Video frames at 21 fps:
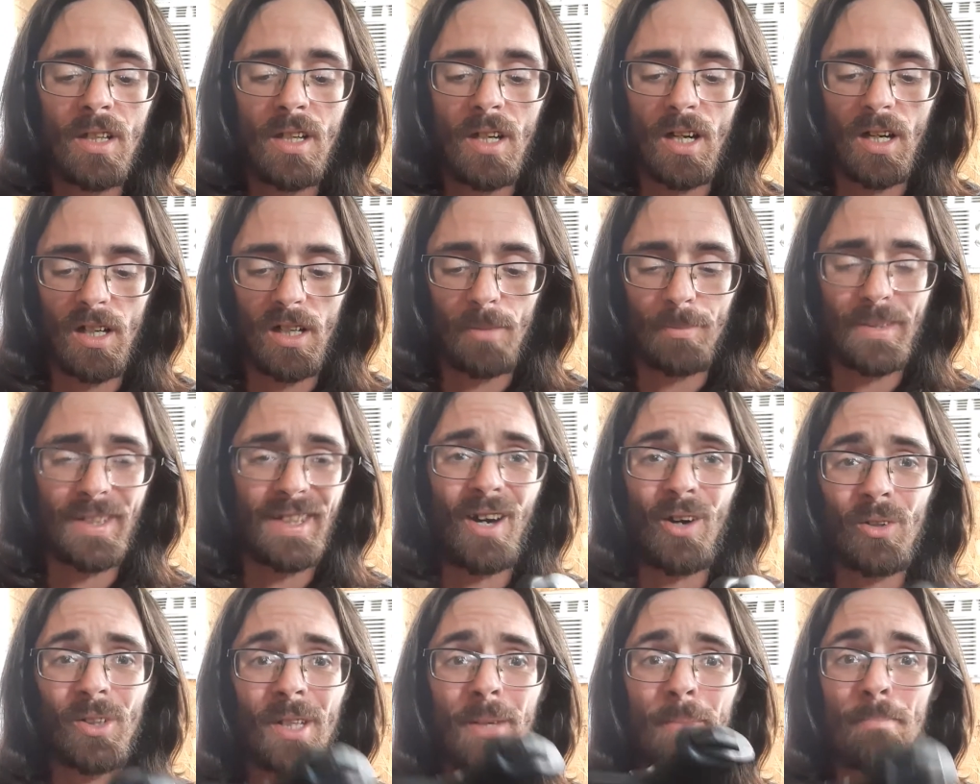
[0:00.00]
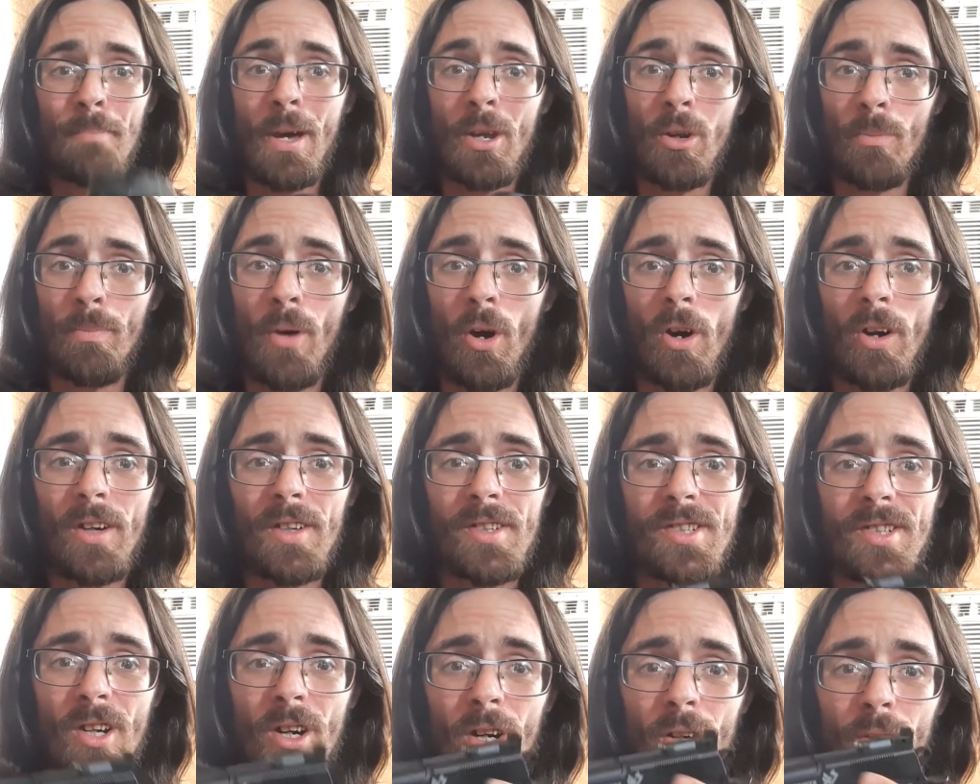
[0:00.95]
The only metal
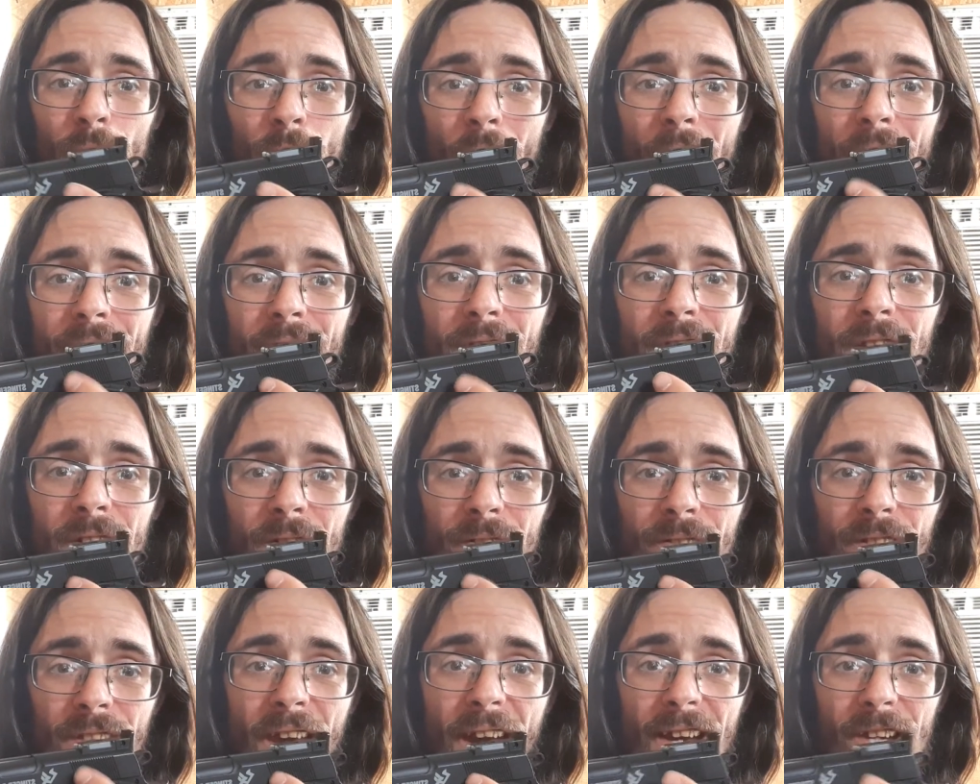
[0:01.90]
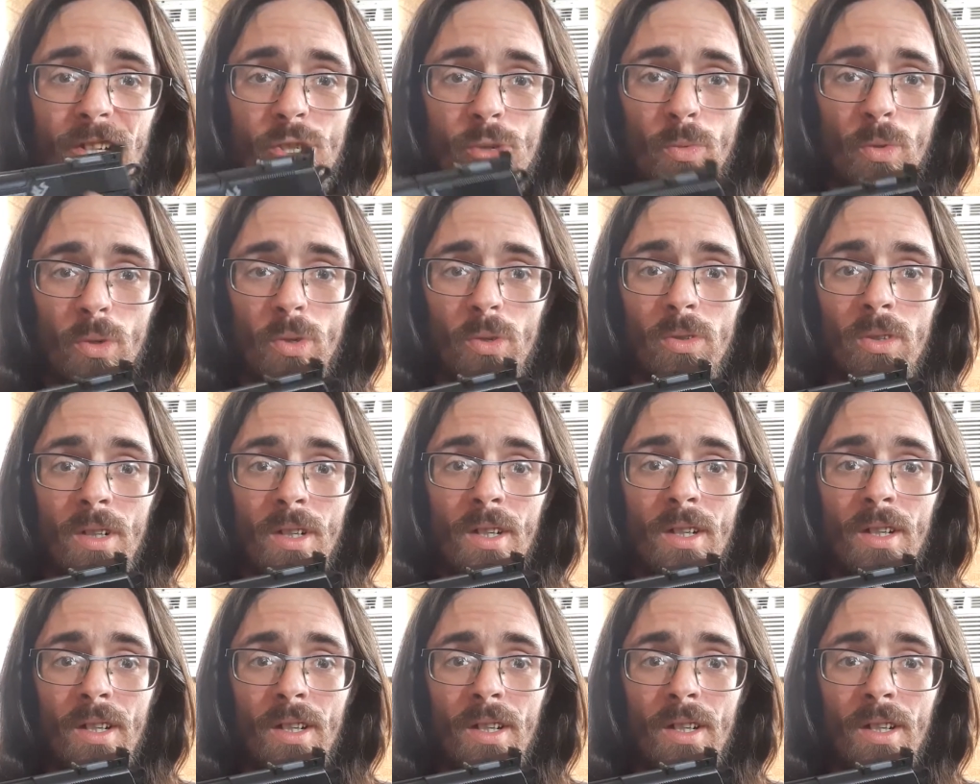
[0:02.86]
parts are right in here, the actual